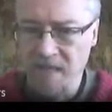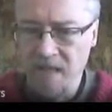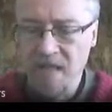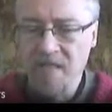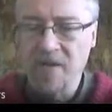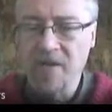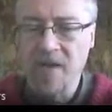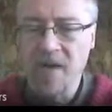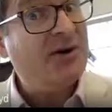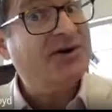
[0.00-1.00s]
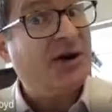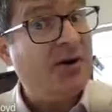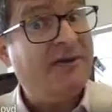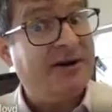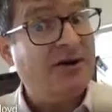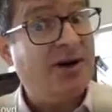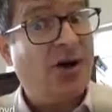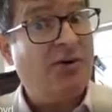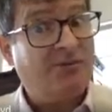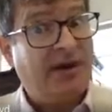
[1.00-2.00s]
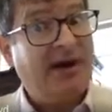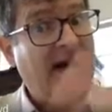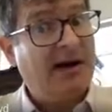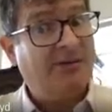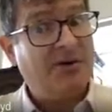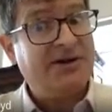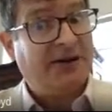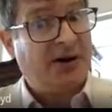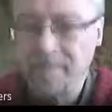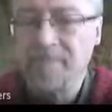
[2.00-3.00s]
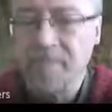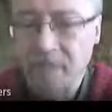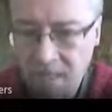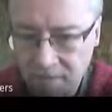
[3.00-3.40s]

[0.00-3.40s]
Particularly post-COVID, picking up for a lot of kids